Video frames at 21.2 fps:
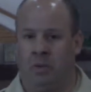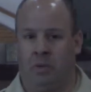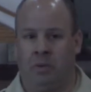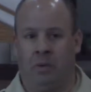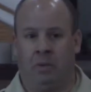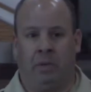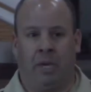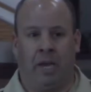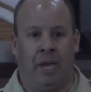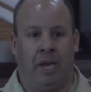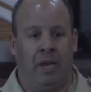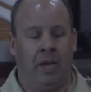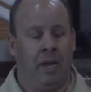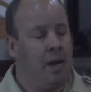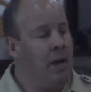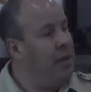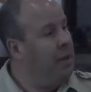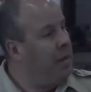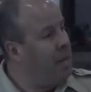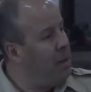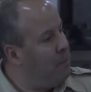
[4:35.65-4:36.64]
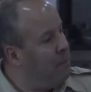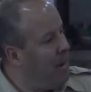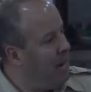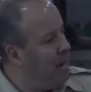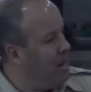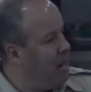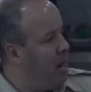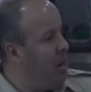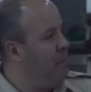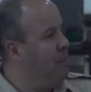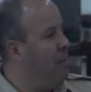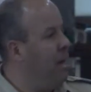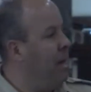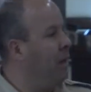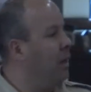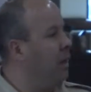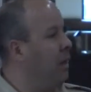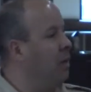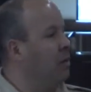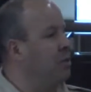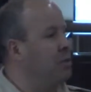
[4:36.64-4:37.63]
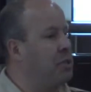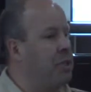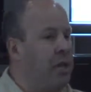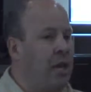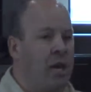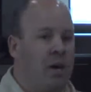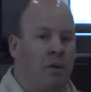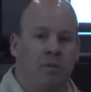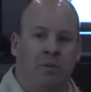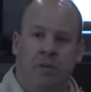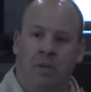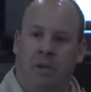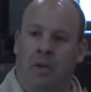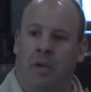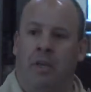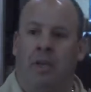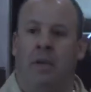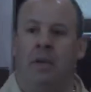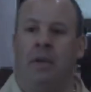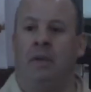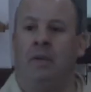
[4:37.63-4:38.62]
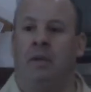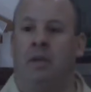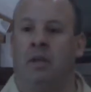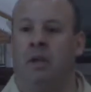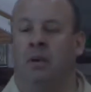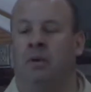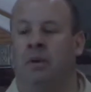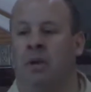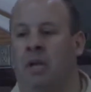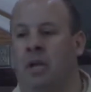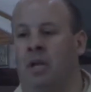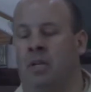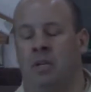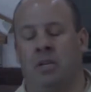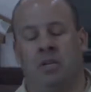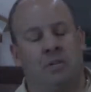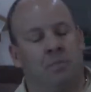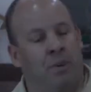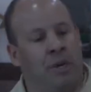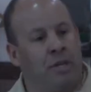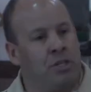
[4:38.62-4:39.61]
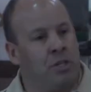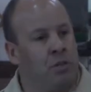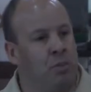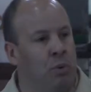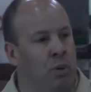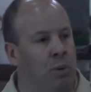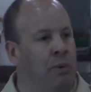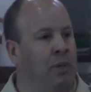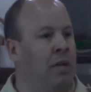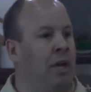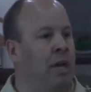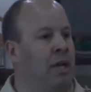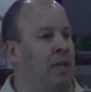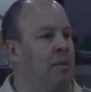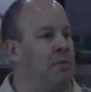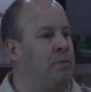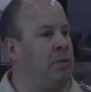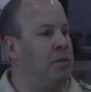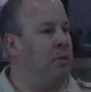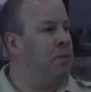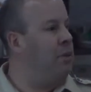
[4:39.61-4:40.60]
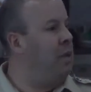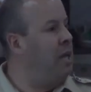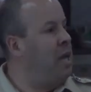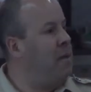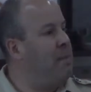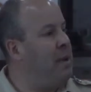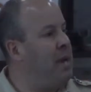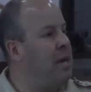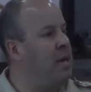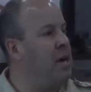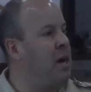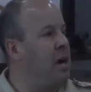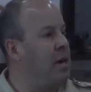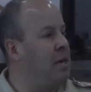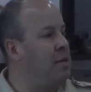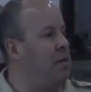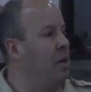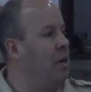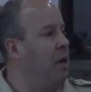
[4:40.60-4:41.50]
Okay, they may not make Eagle Scout, as much as we would like them to, they may not.